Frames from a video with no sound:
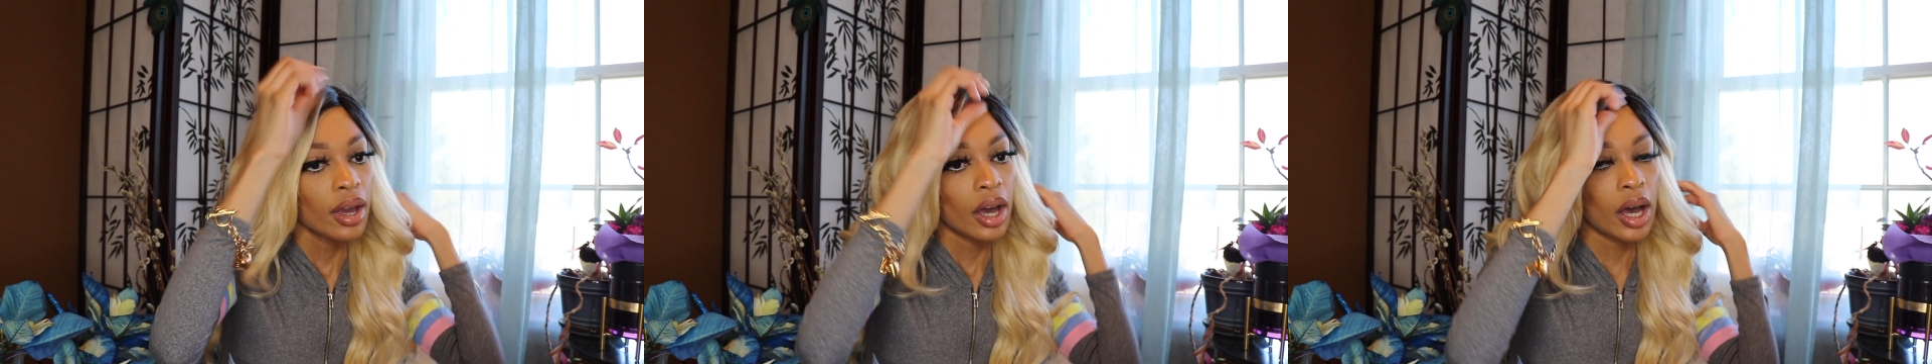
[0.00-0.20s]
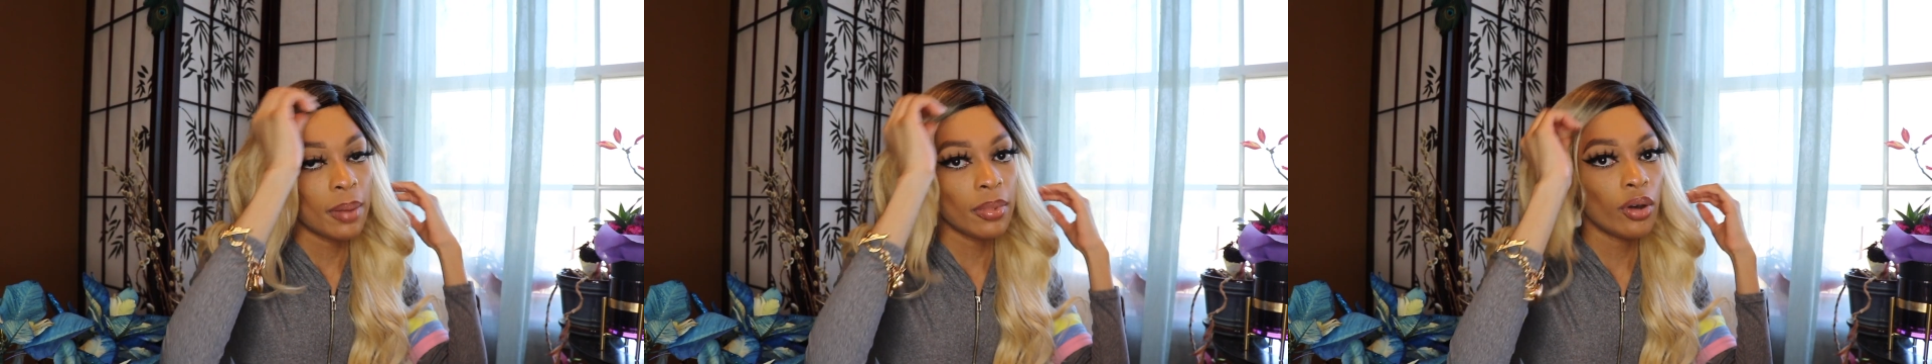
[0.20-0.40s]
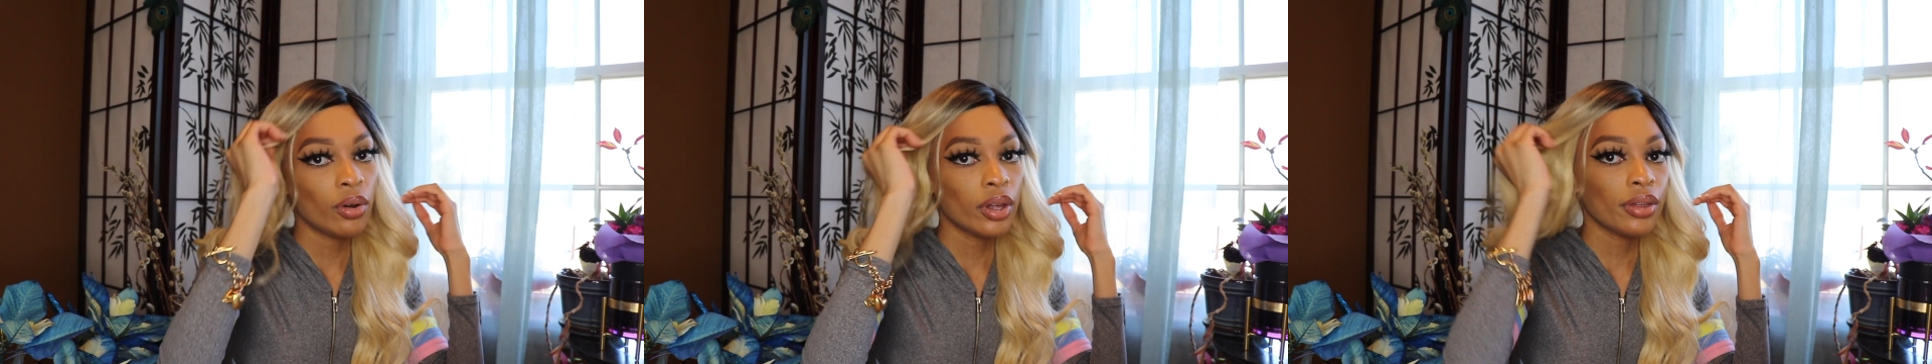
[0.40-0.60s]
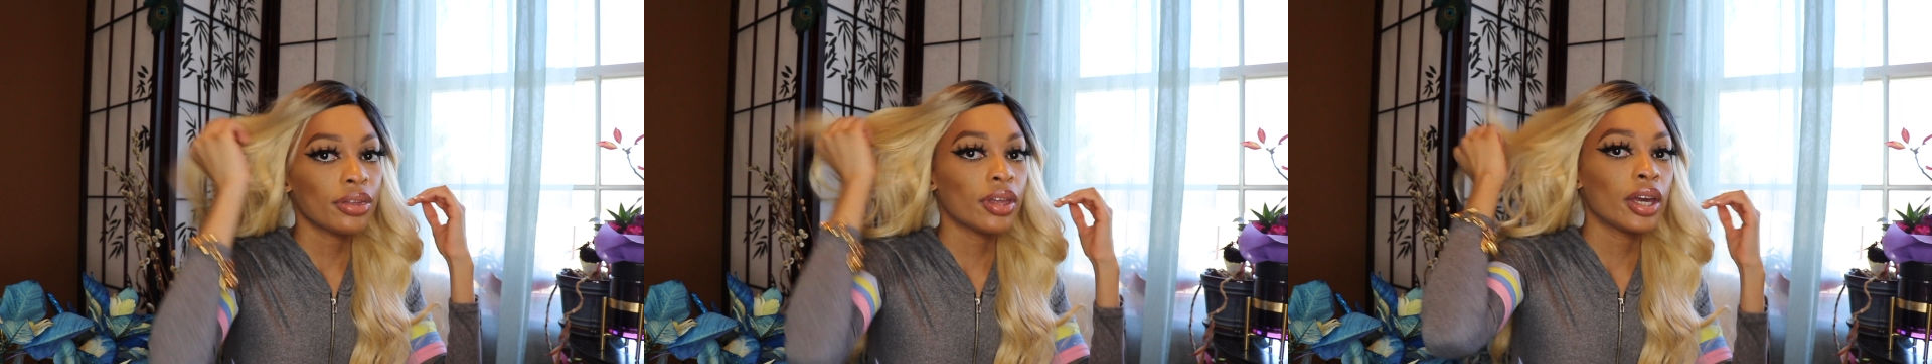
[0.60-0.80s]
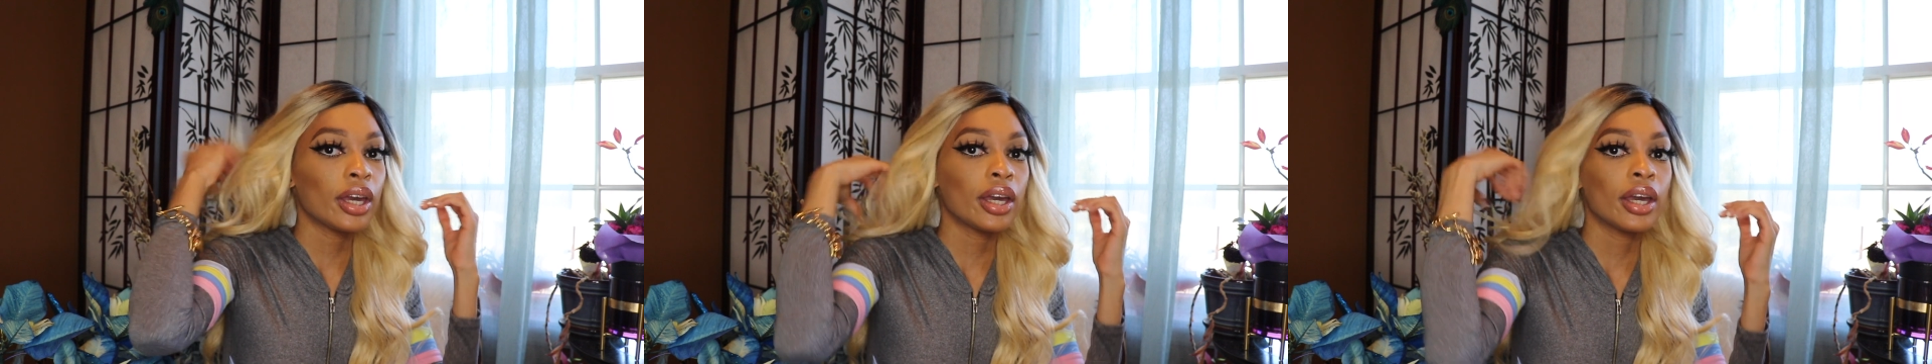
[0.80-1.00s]
The only
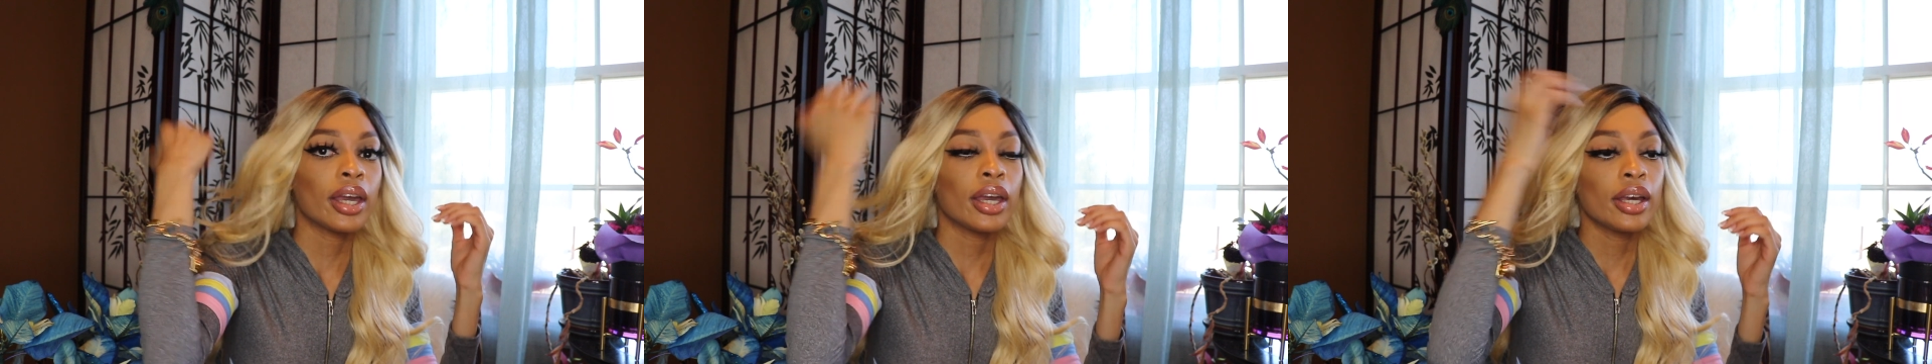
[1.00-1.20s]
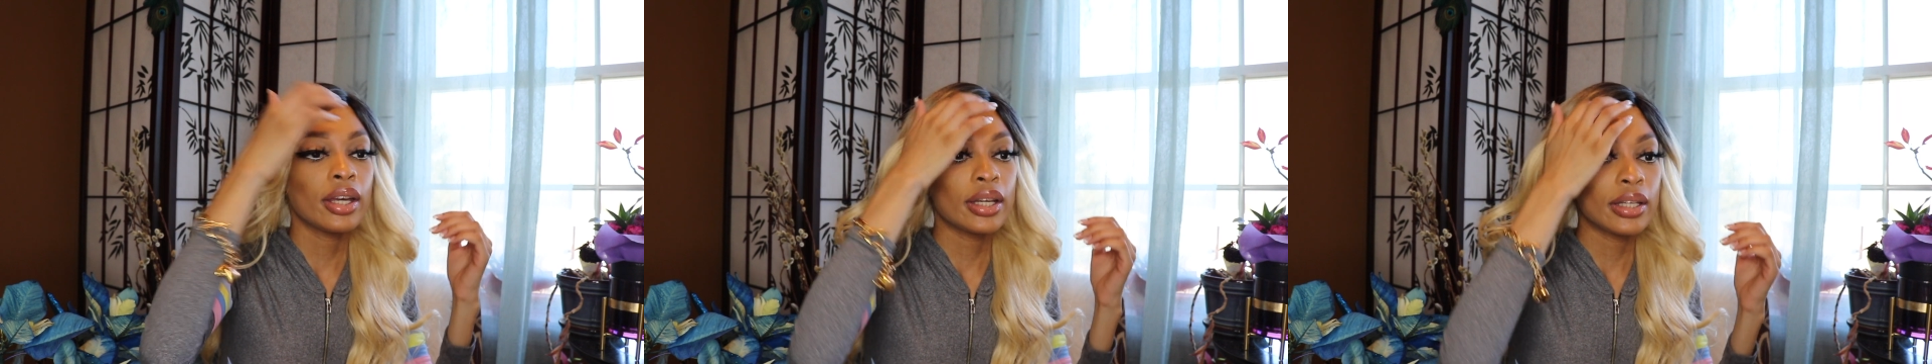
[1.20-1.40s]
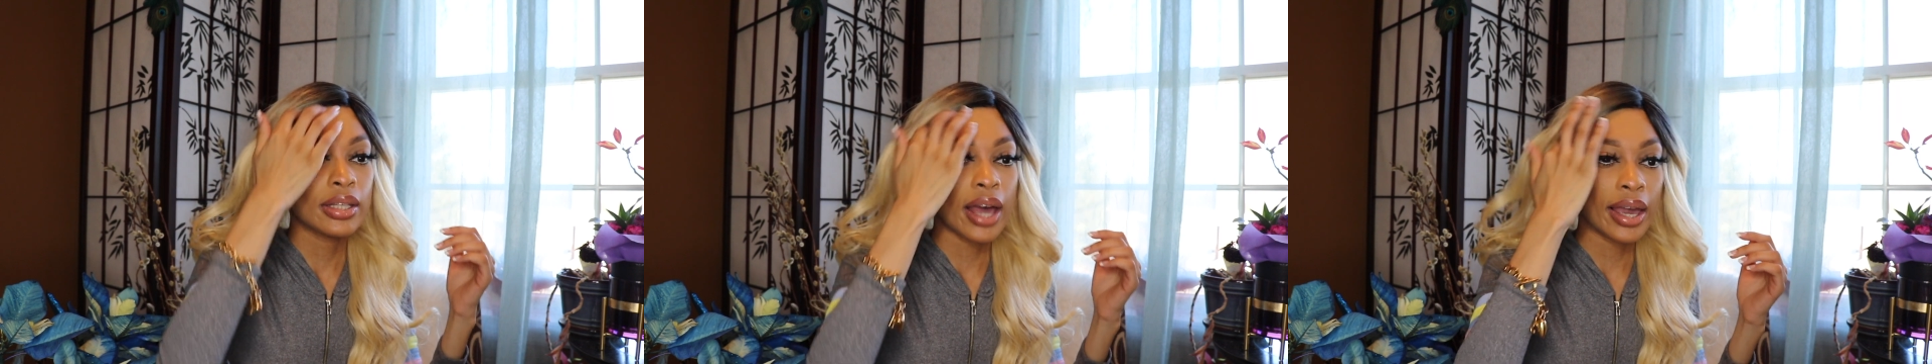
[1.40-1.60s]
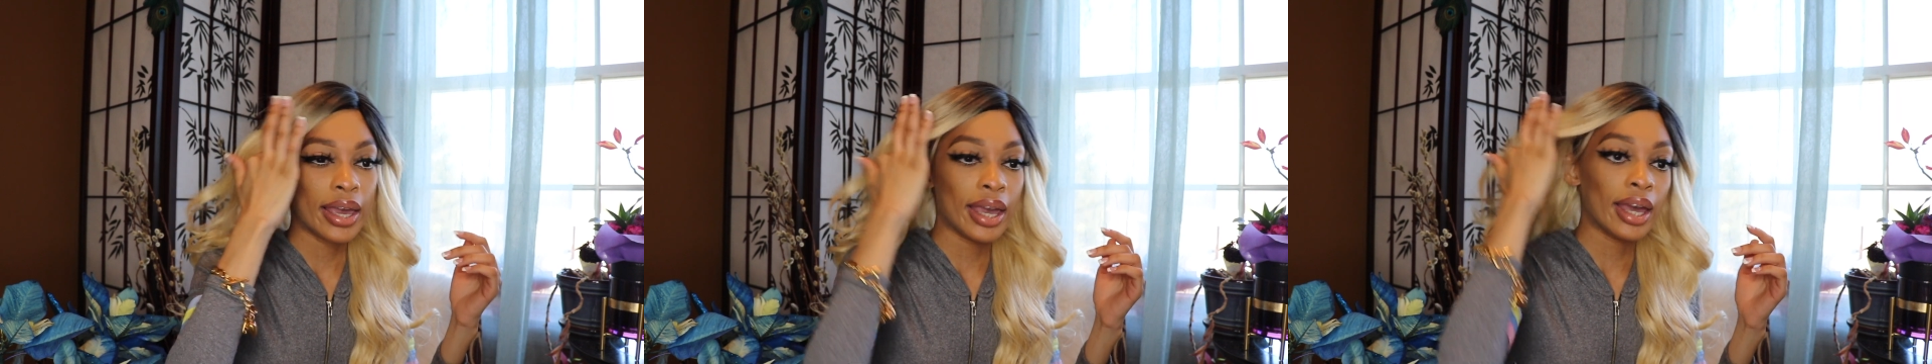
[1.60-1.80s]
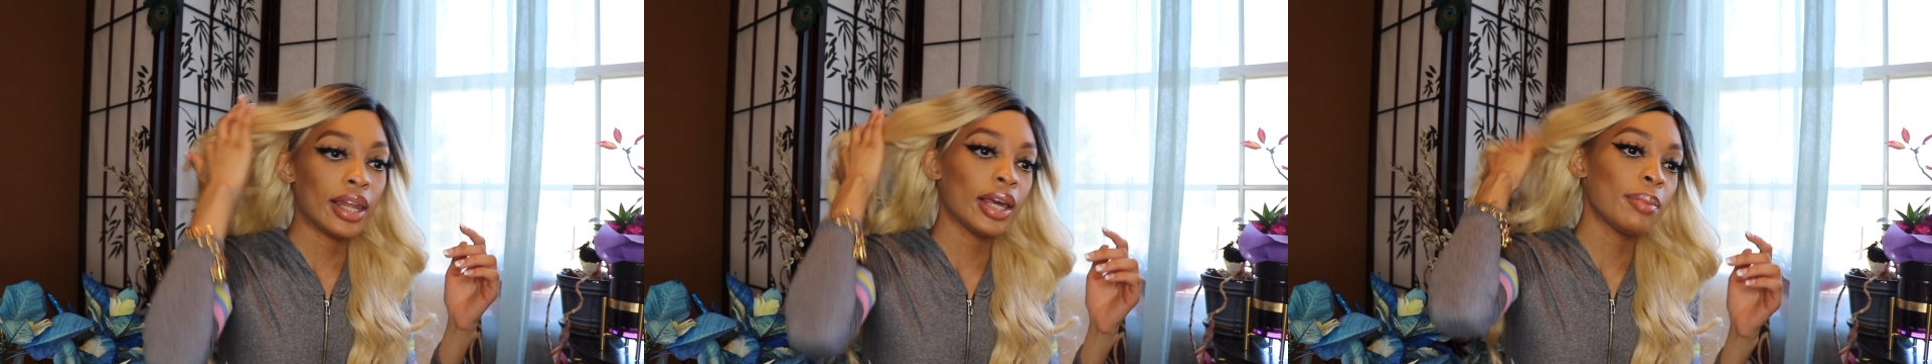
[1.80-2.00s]
thing is I
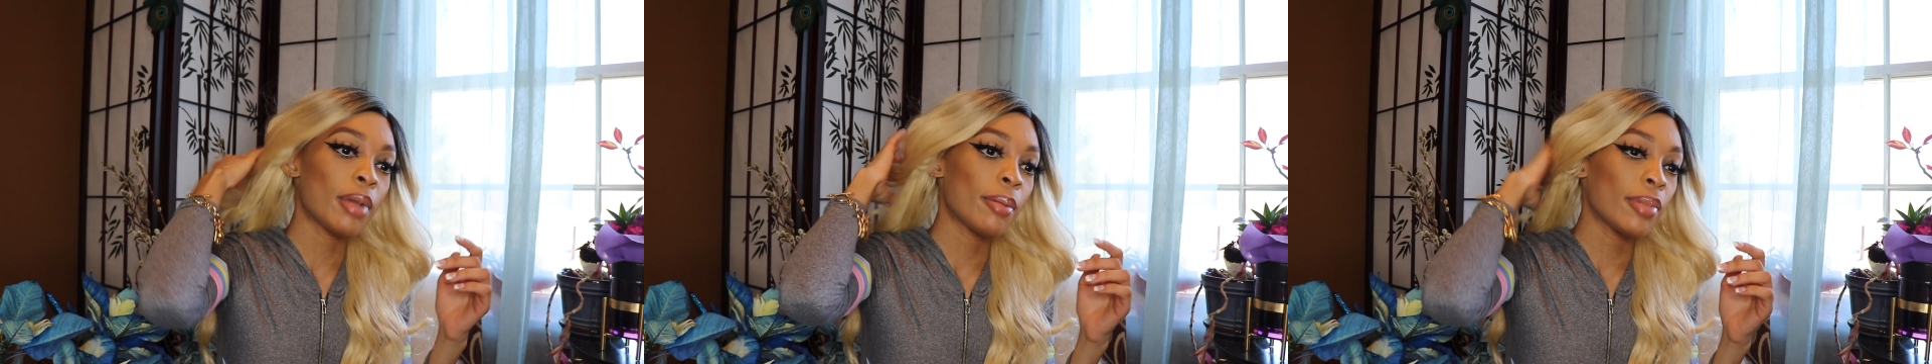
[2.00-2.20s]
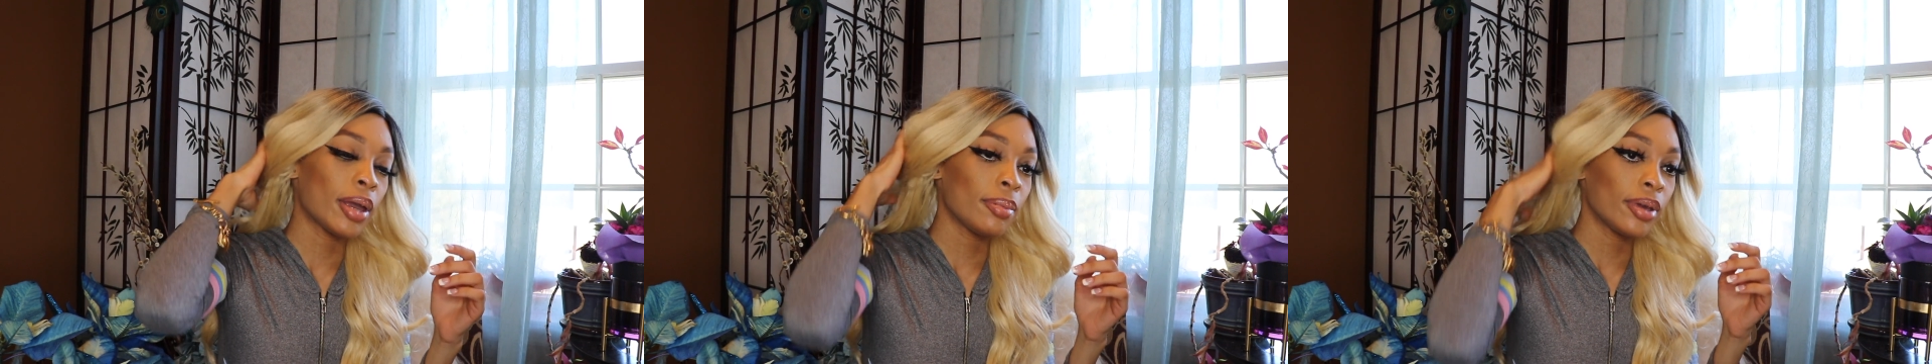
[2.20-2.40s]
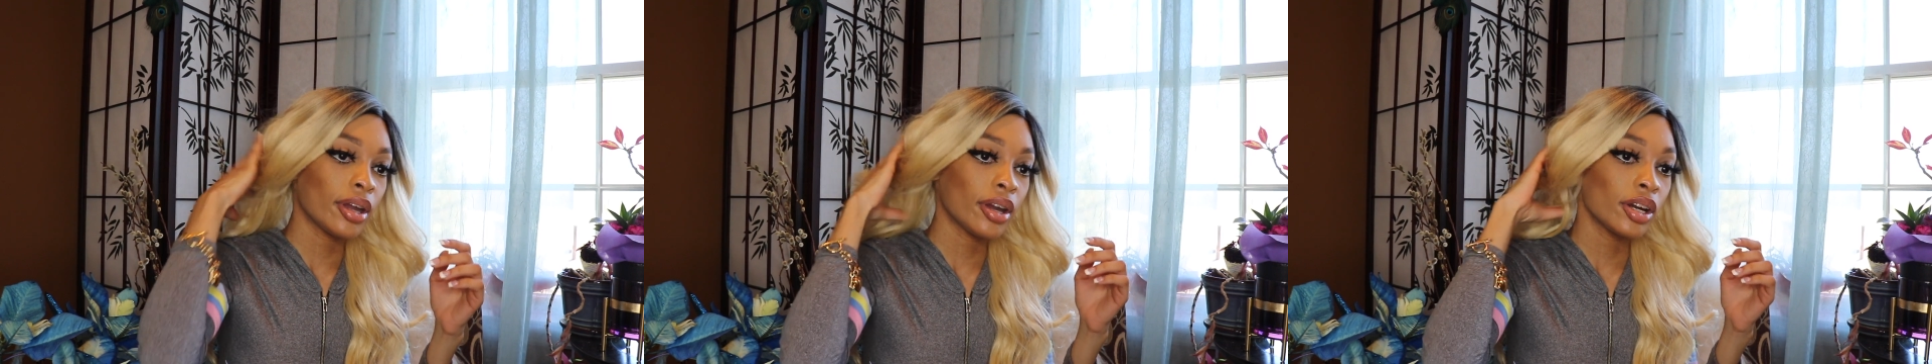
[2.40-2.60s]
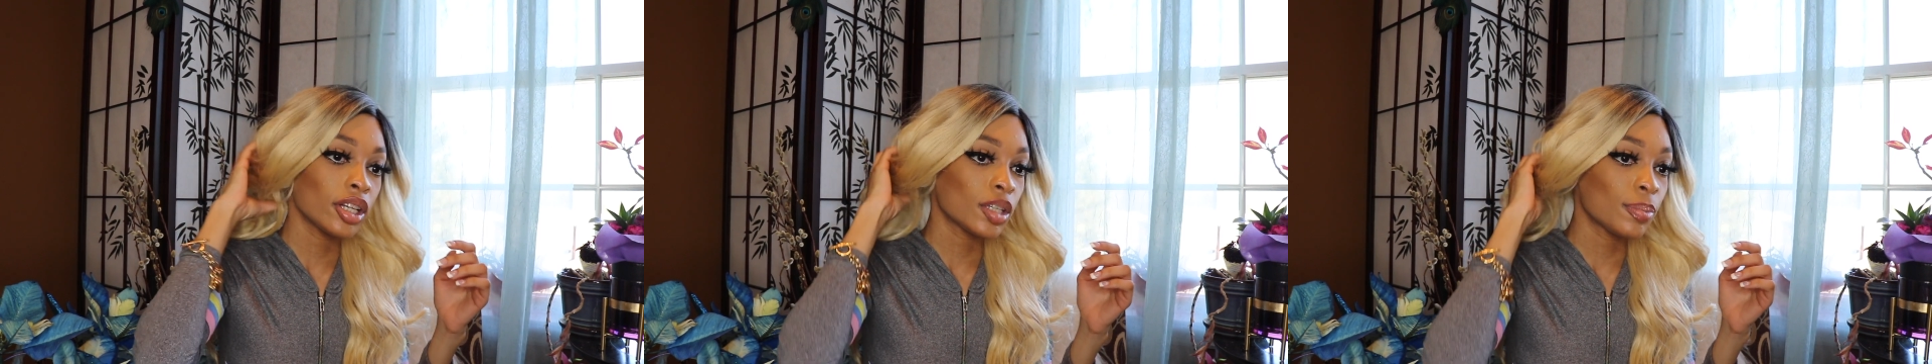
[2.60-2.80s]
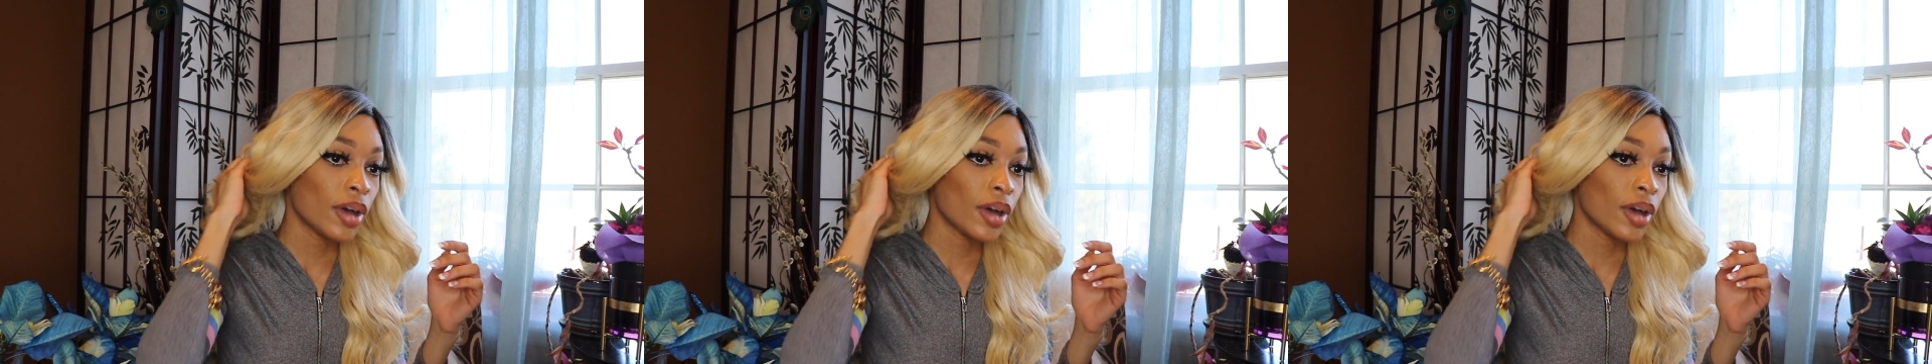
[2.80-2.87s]
can't lay my baby hairs,